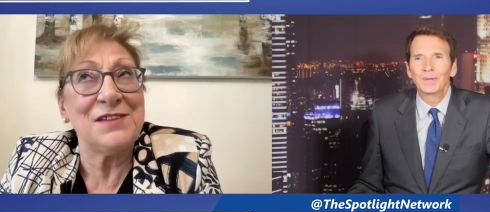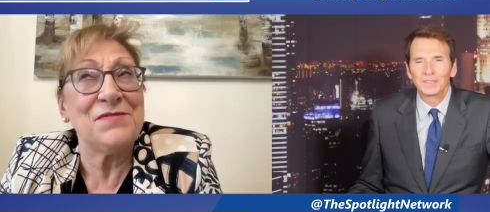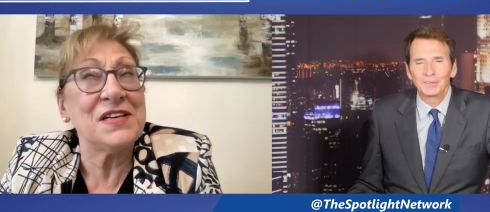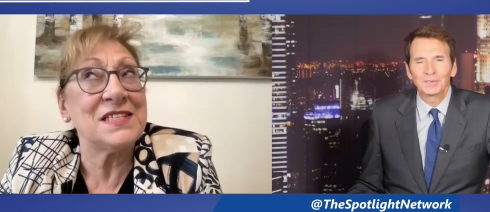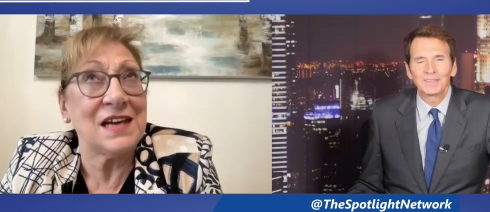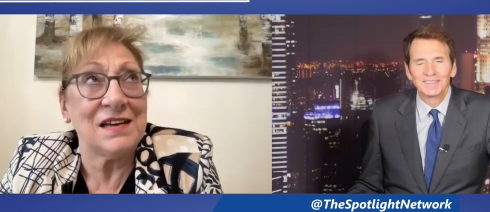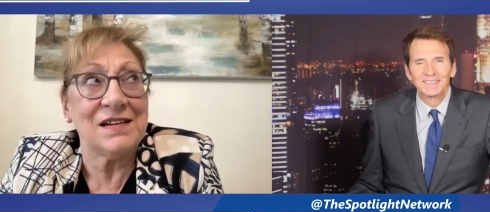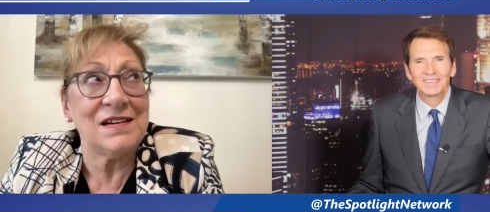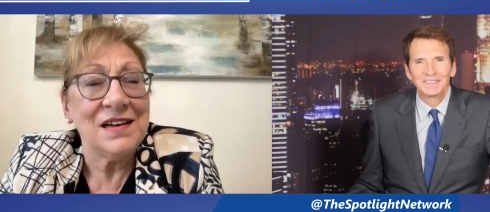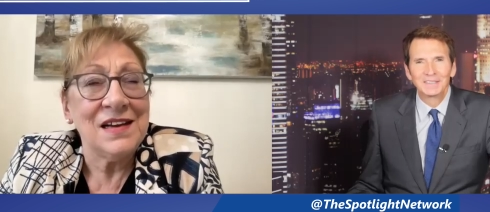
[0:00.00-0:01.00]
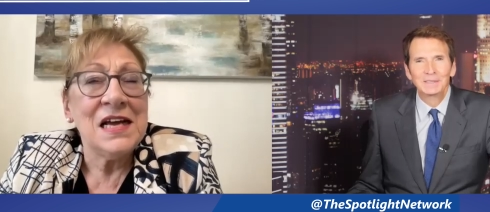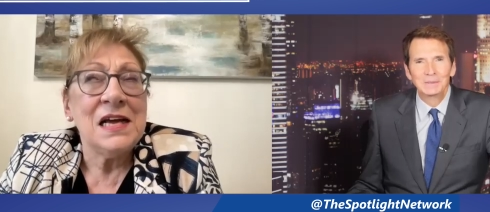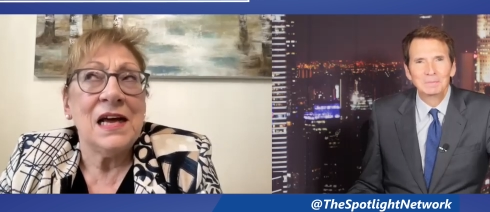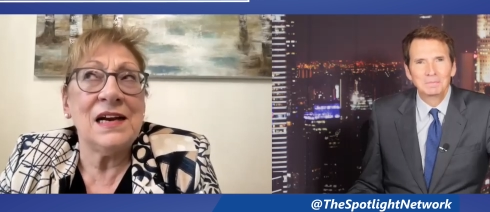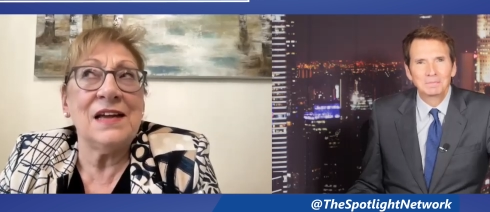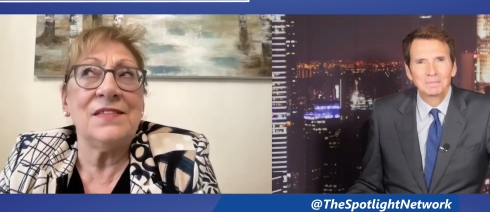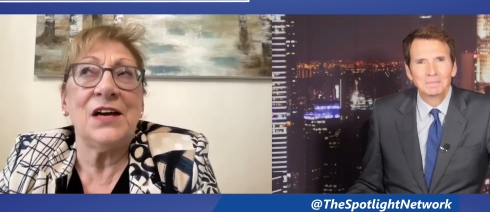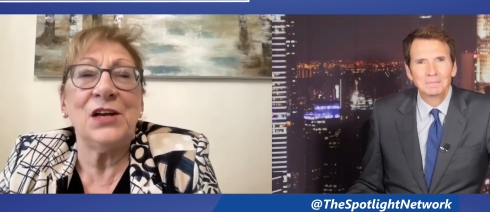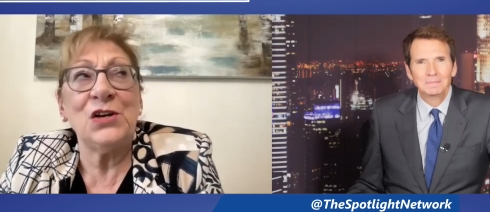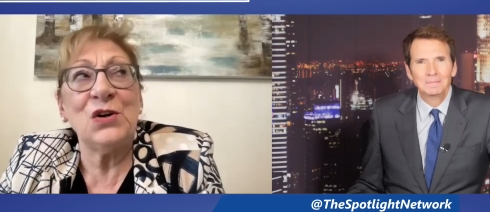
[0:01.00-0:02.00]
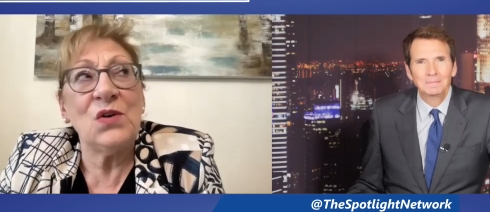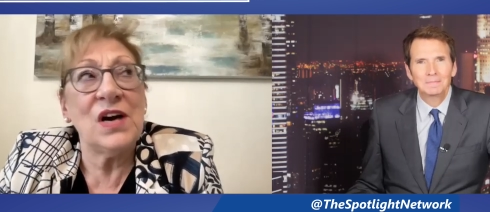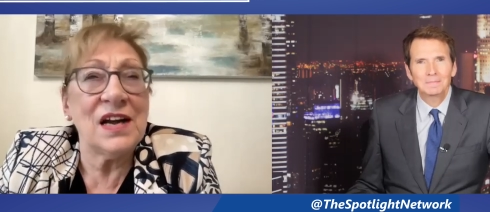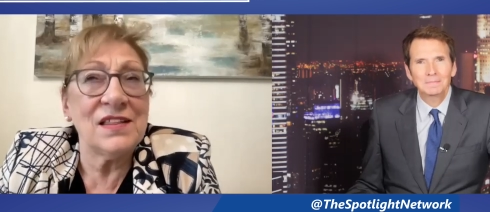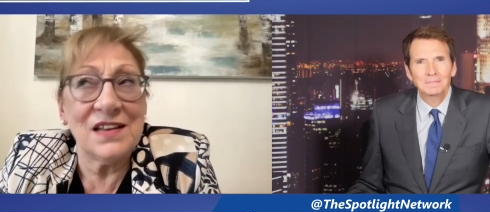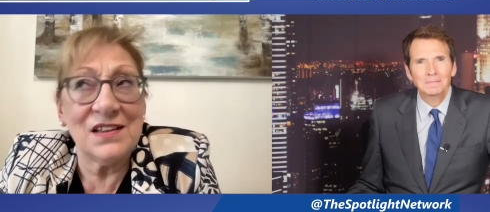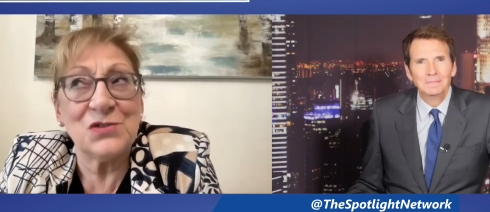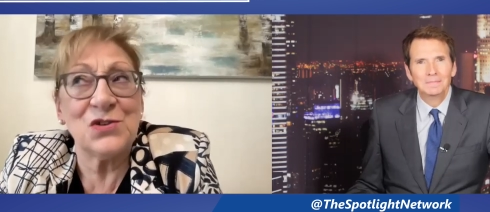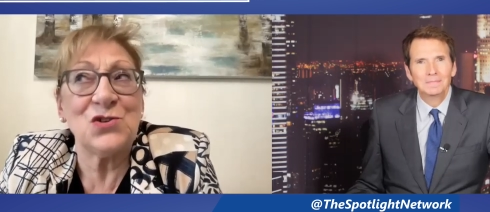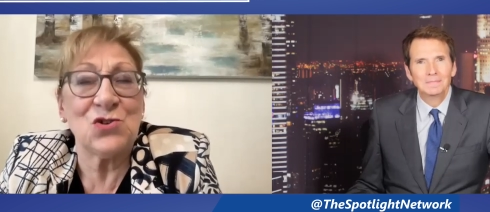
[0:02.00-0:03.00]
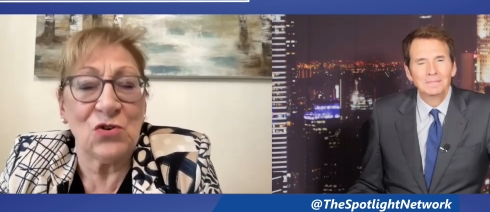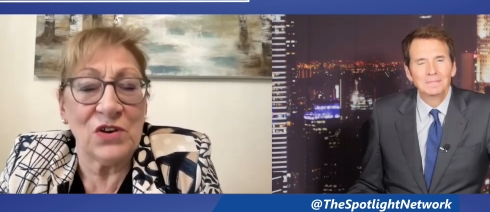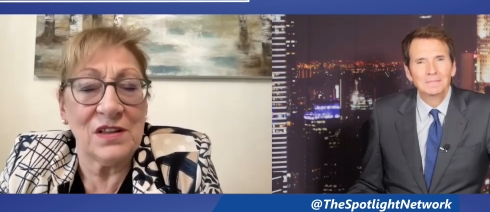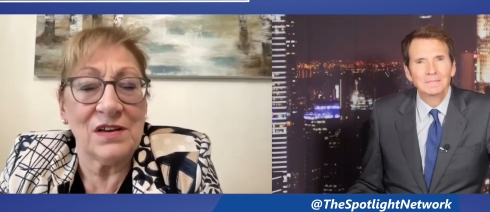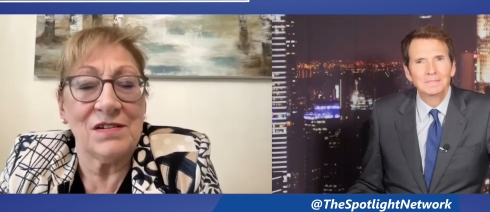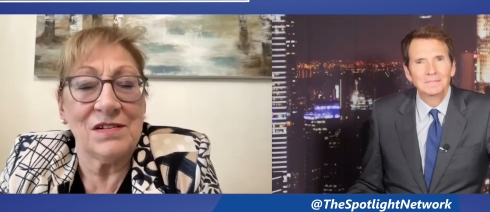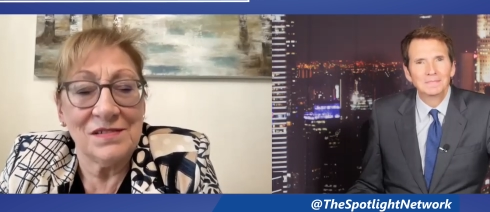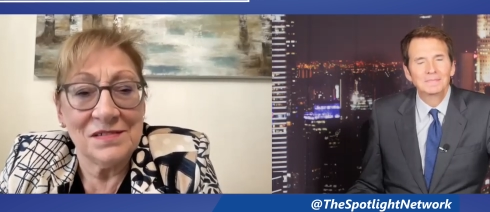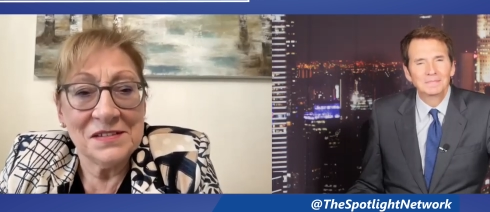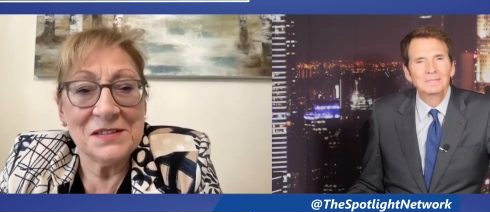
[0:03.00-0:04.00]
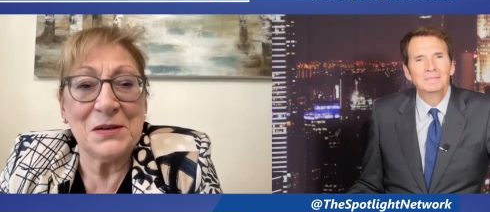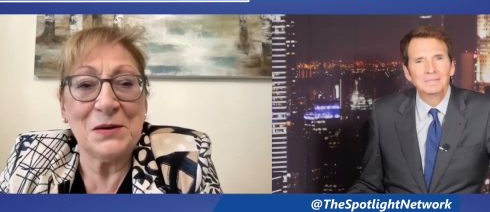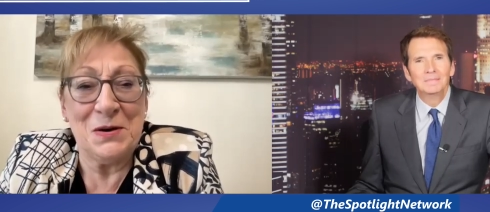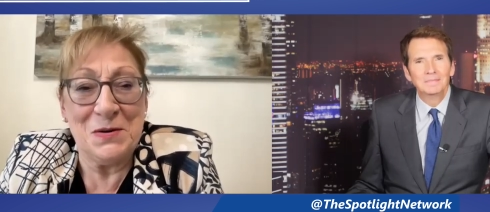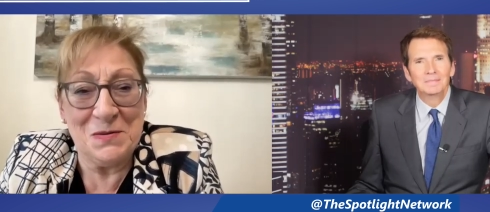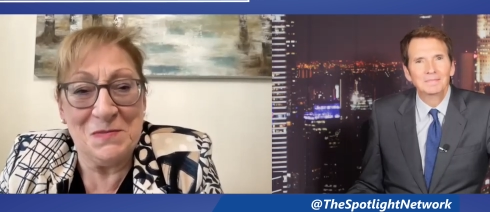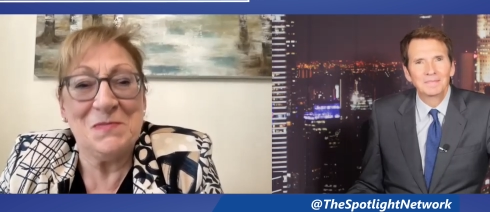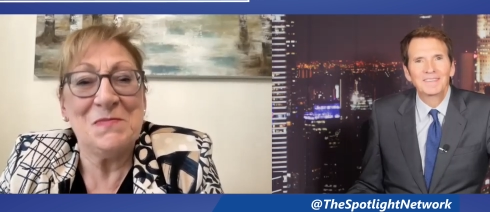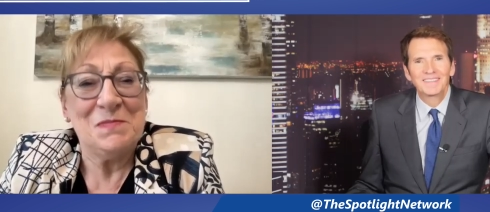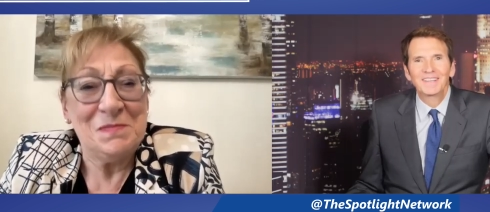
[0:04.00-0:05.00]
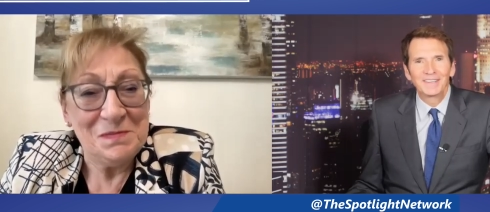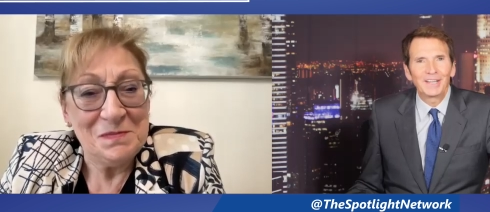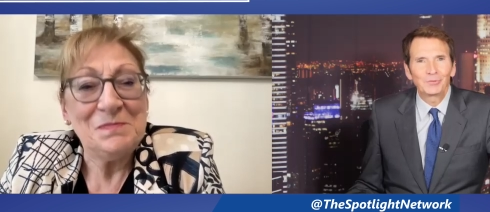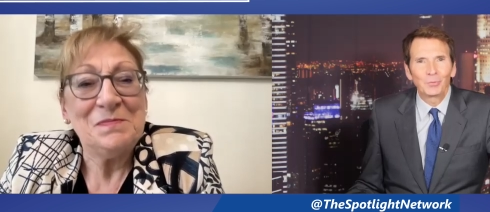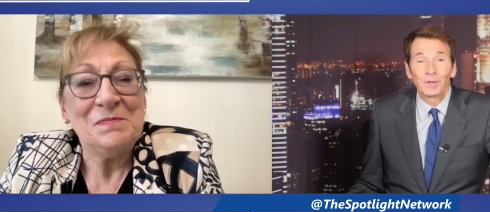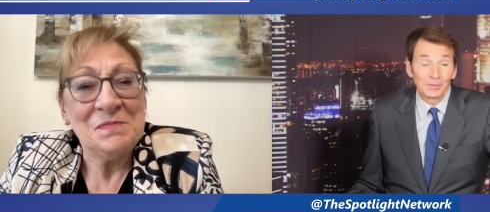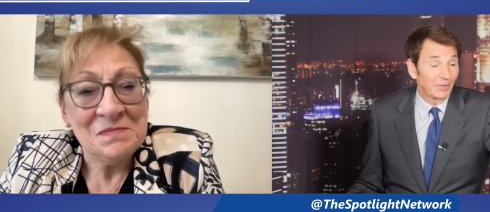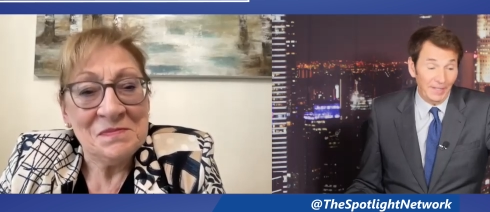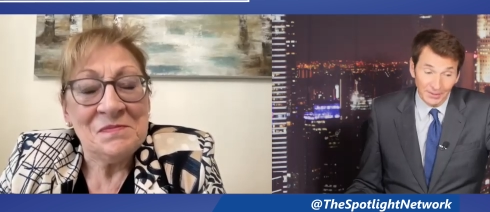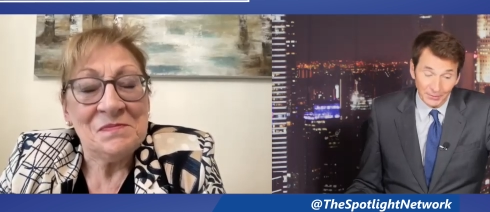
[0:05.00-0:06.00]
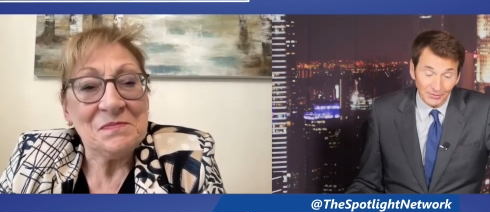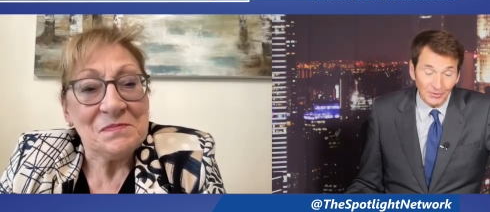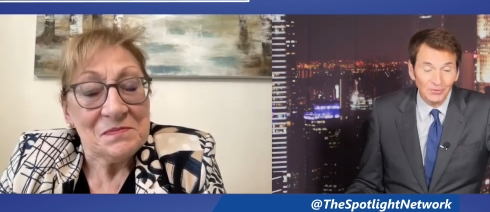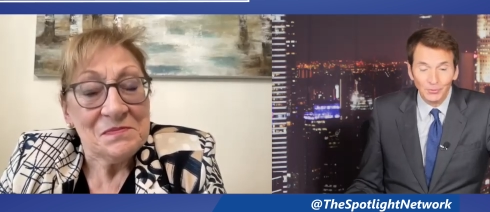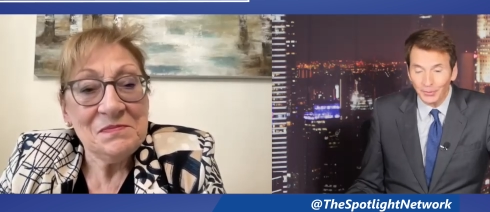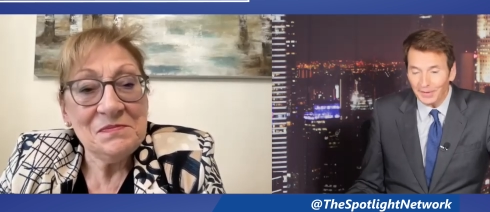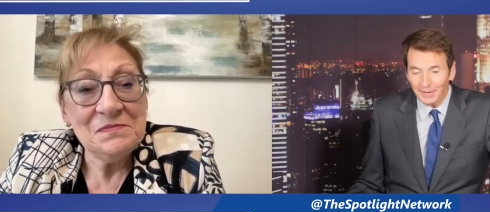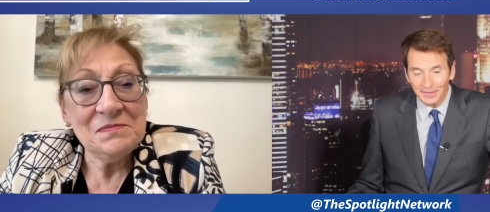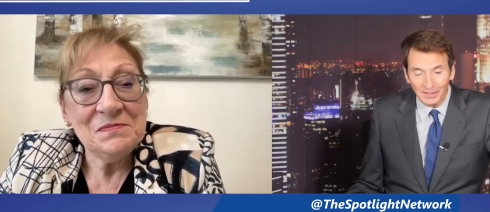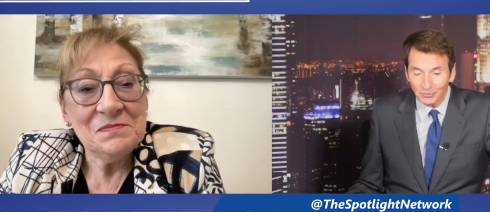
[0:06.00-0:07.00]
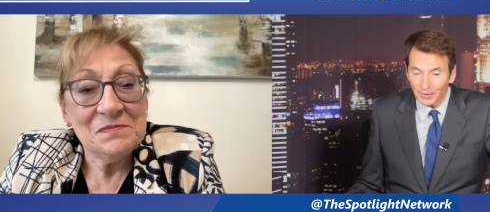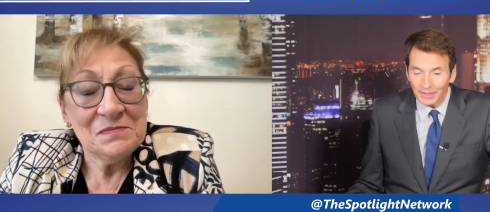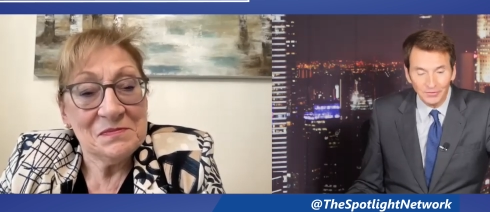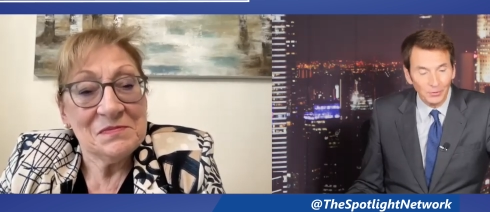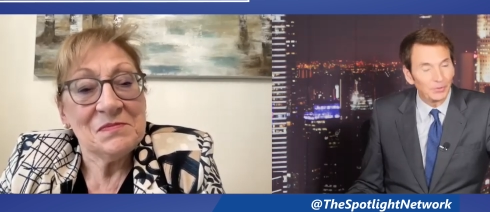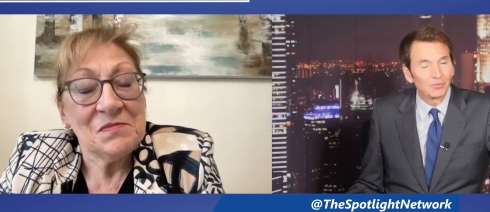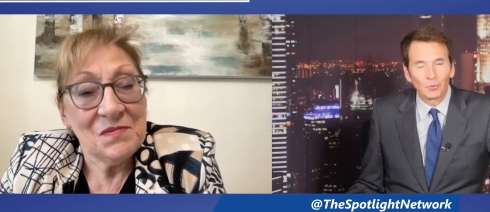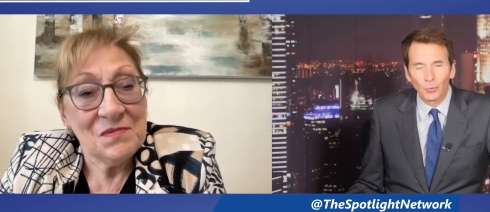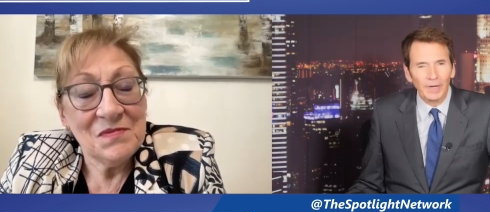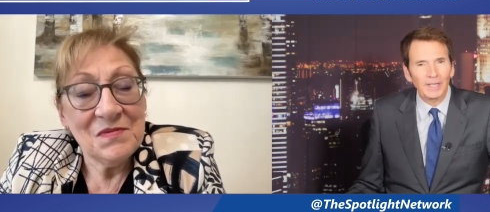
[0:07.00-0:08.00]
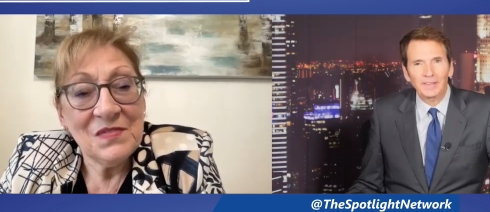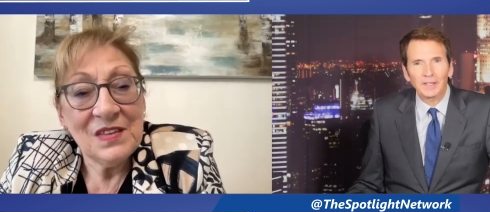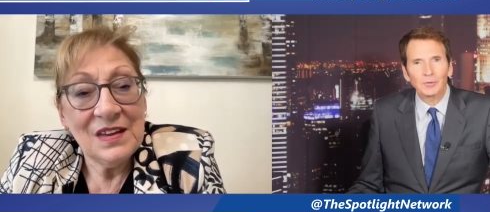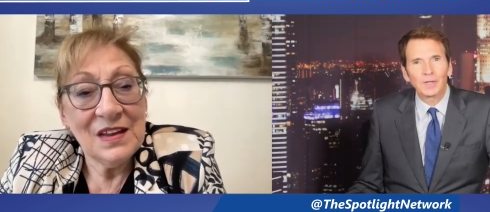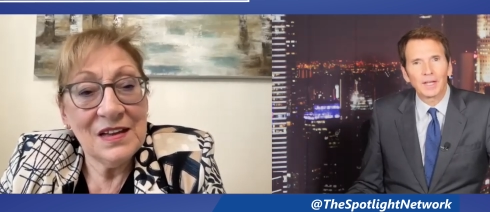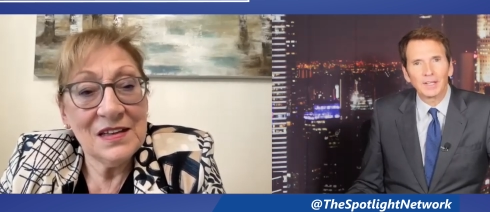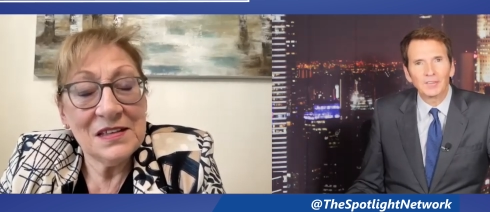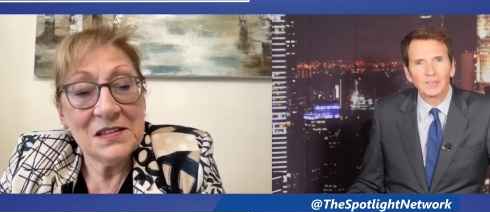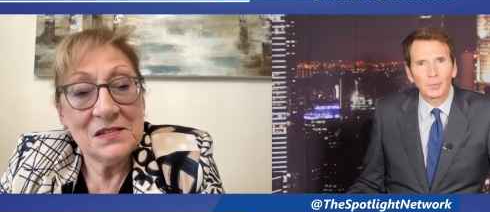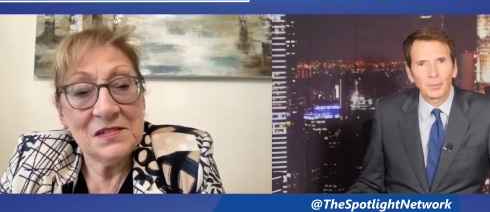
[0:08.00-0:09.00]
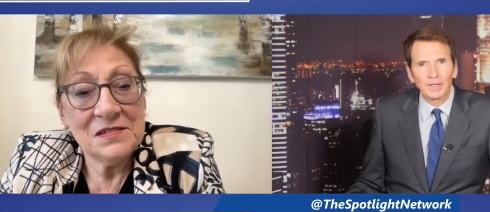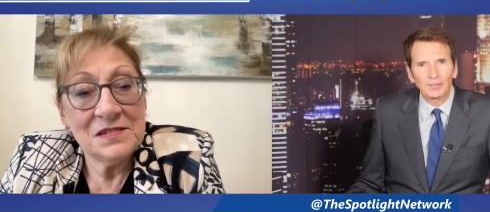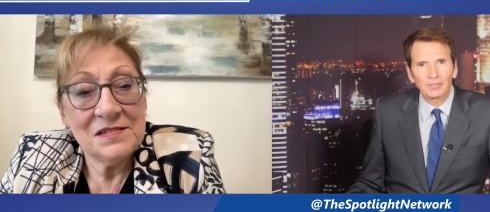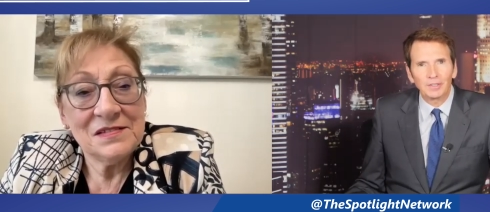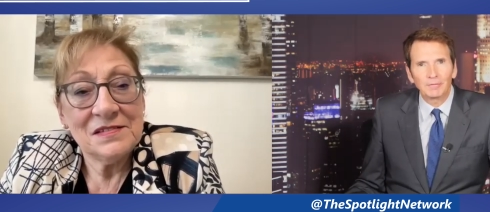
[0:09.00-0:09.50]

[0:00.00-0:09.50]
Speaker 1: excited and I thought, you know what, I think there's a story there. Mm-hmm. So.
Speaker 2: That's wonderful. And there is a story there. That's great. So it's great that you got inspiration